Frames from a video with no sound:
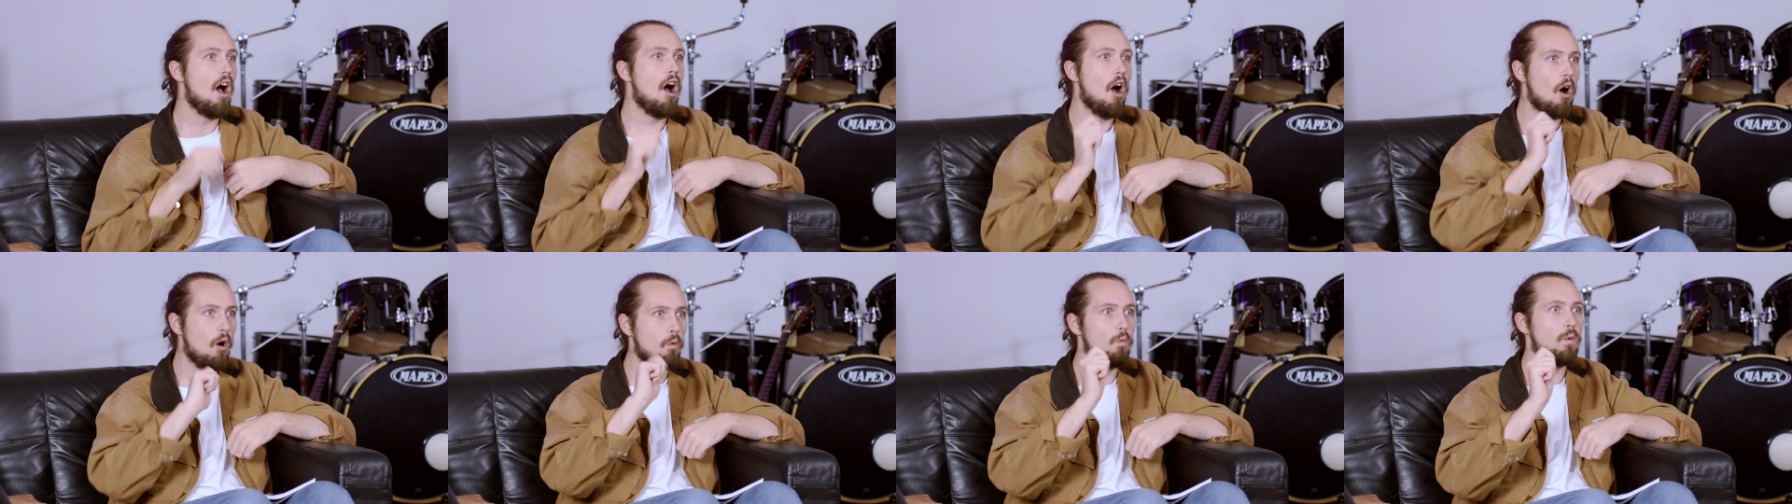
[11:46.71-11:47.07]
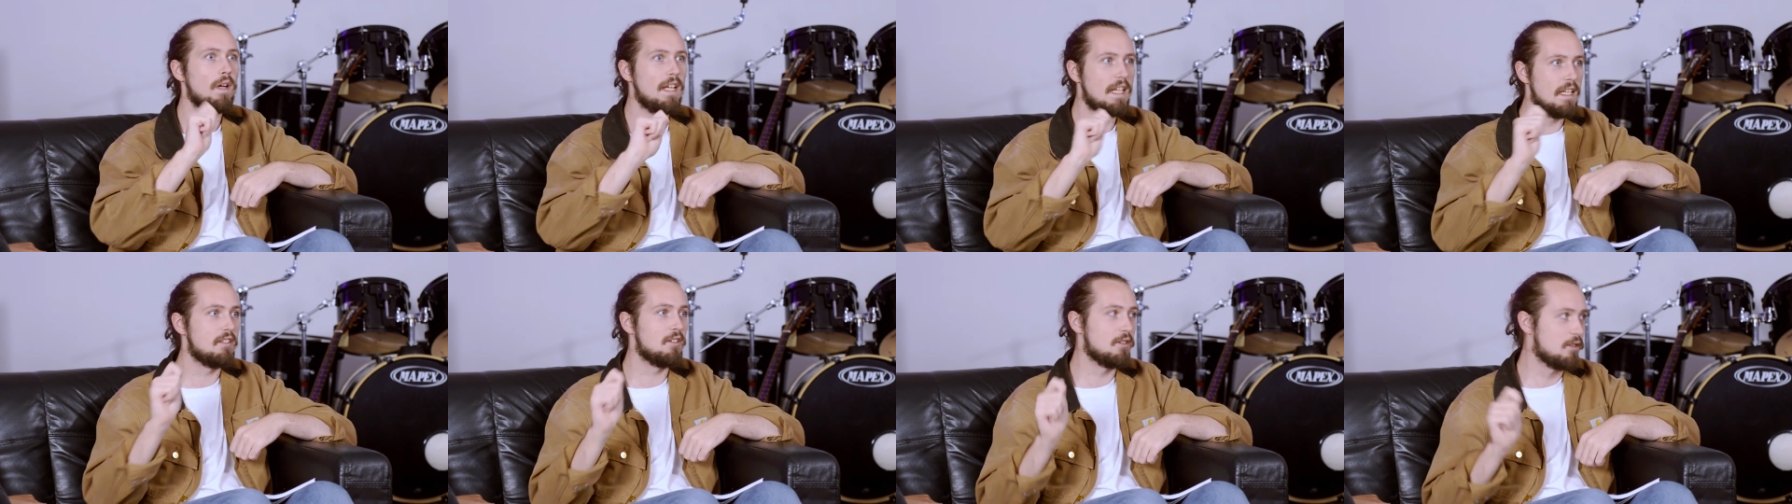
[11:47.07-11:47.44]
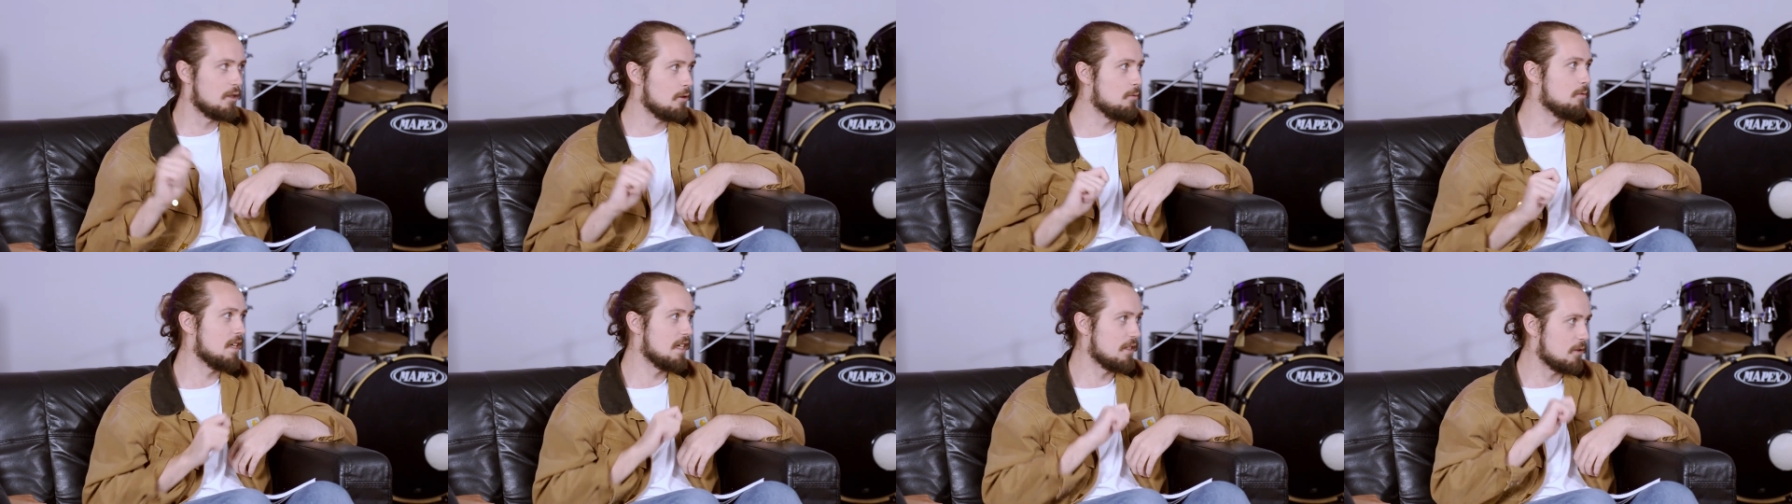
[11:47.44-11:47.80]
oh, we need to
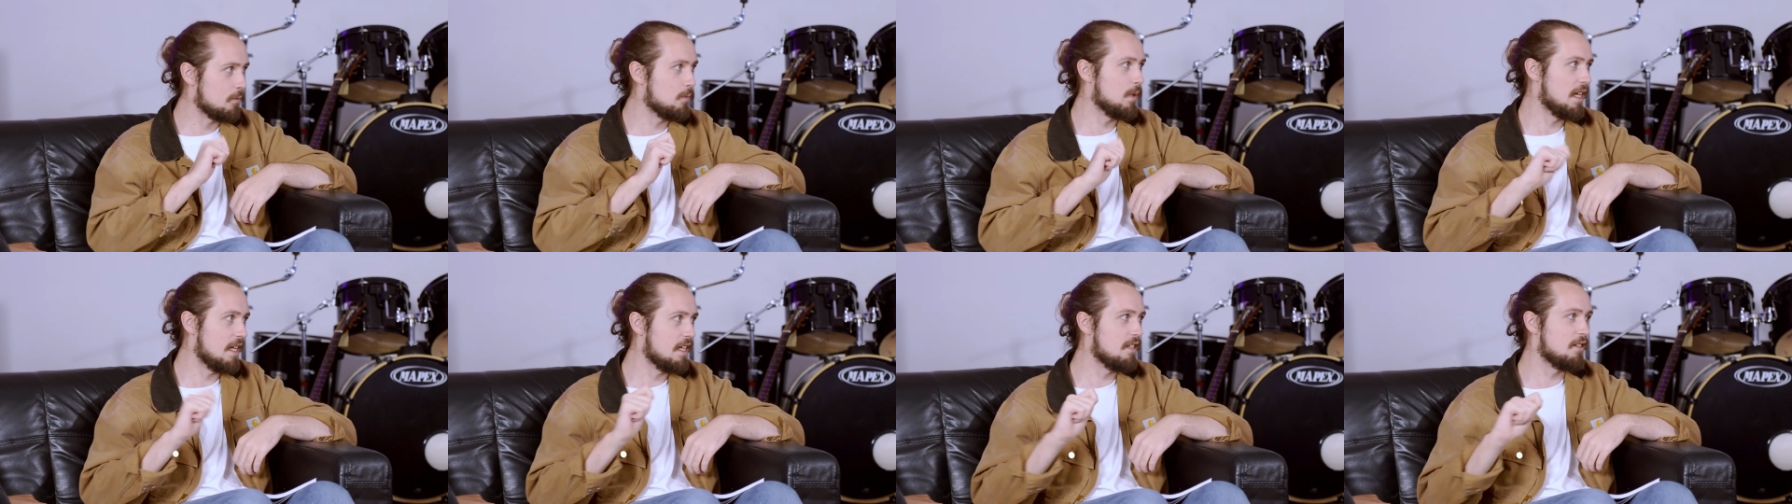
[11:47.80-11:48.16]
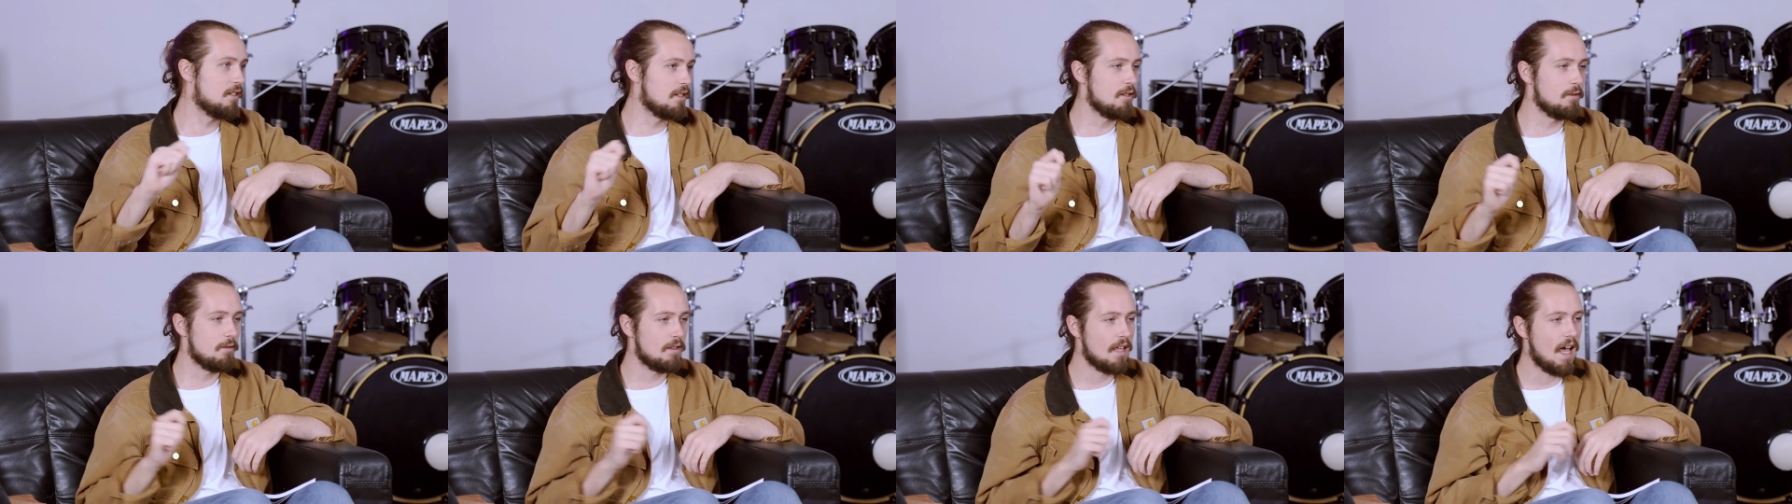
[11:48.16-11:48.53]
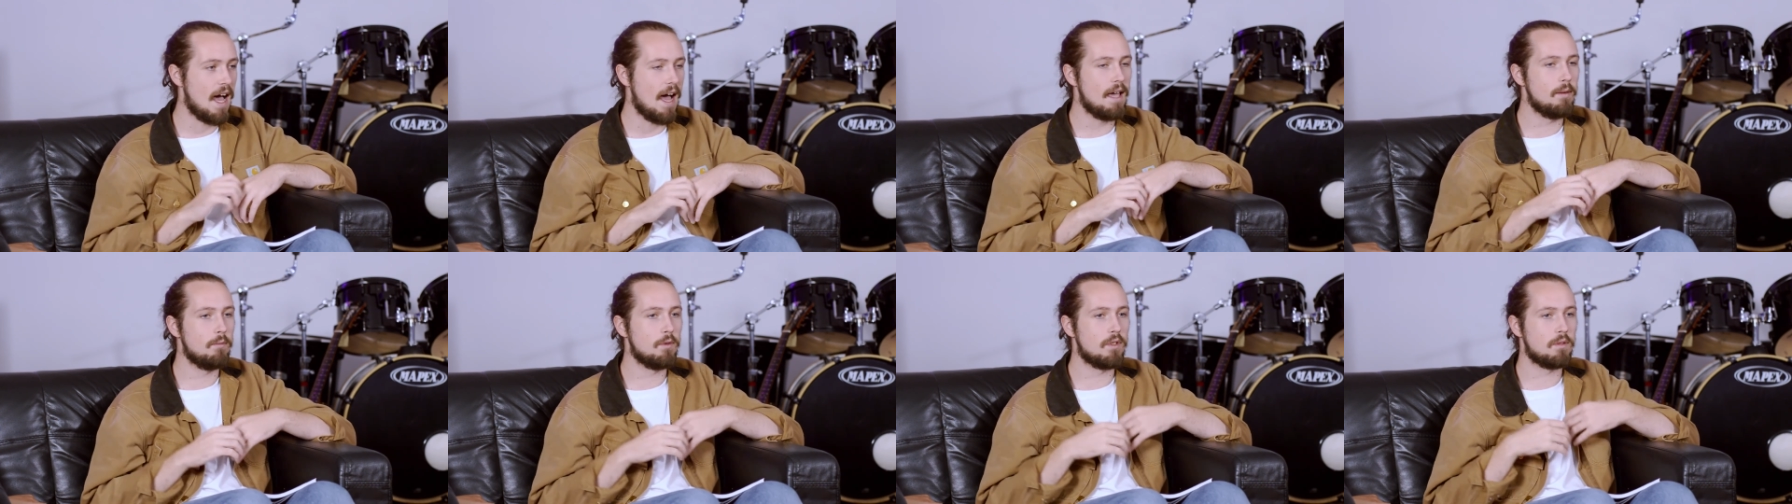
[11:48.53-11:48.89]
do this, we need to do
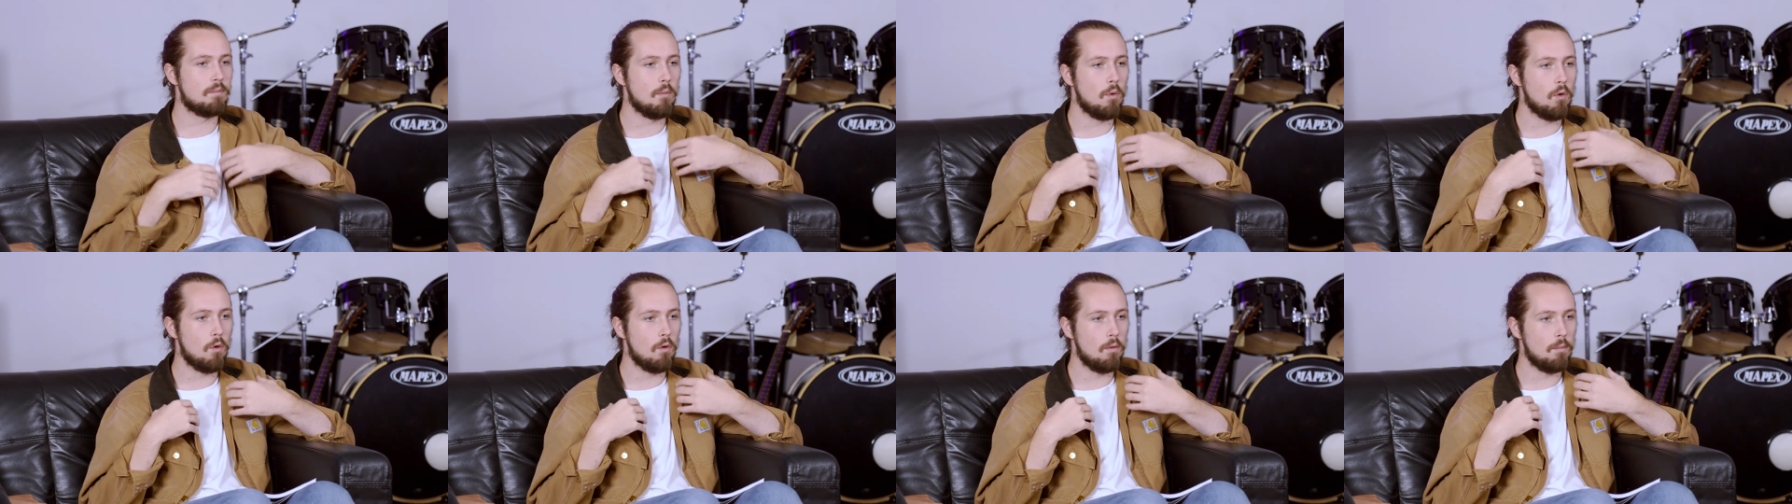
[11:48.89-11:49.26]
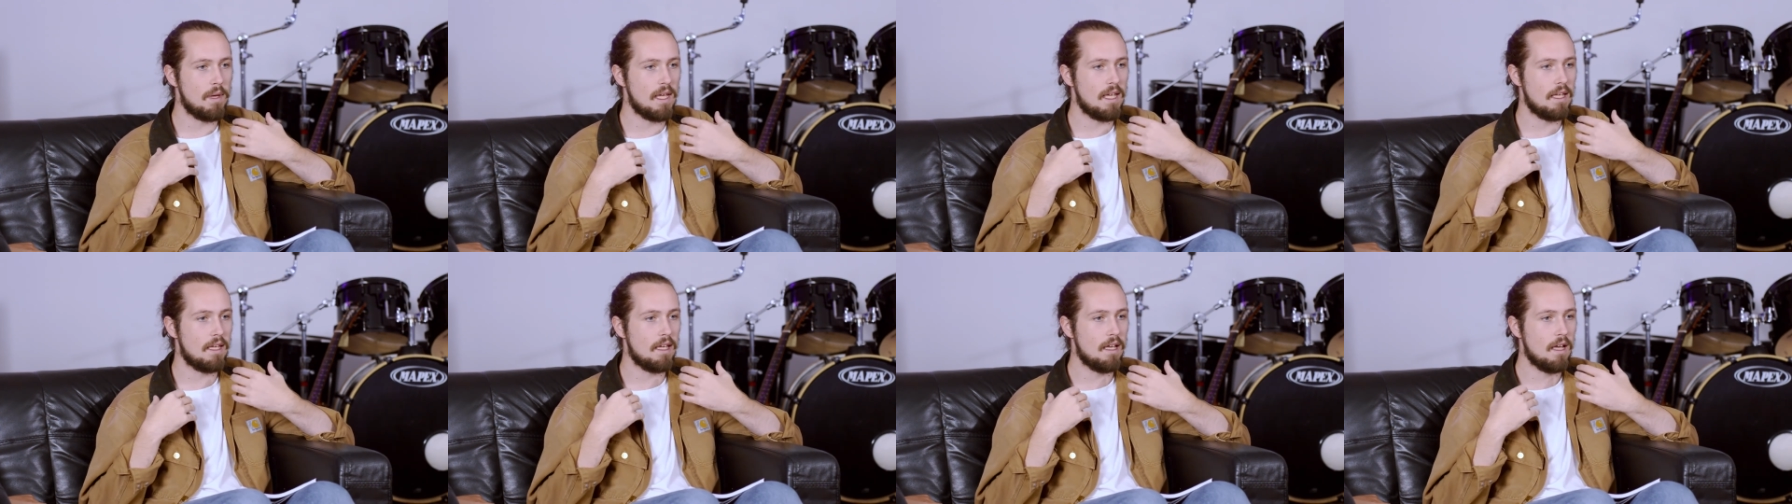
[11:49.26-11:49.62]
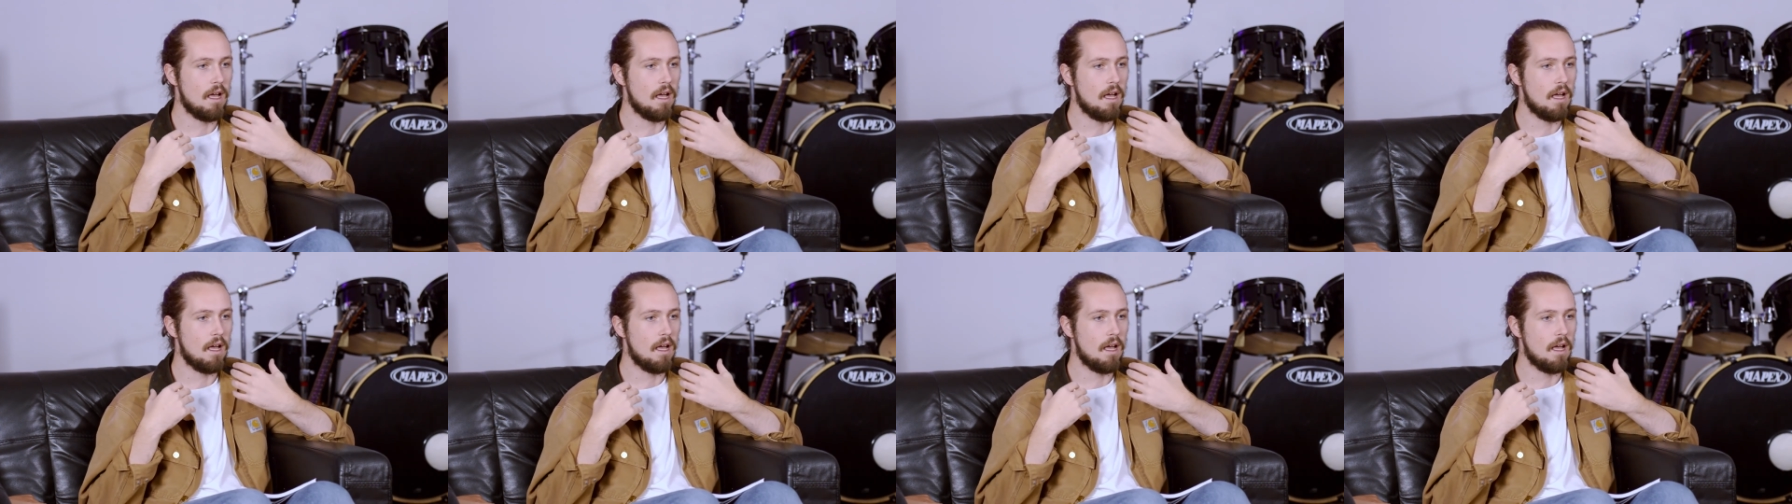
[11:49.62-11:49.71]
that. It was more me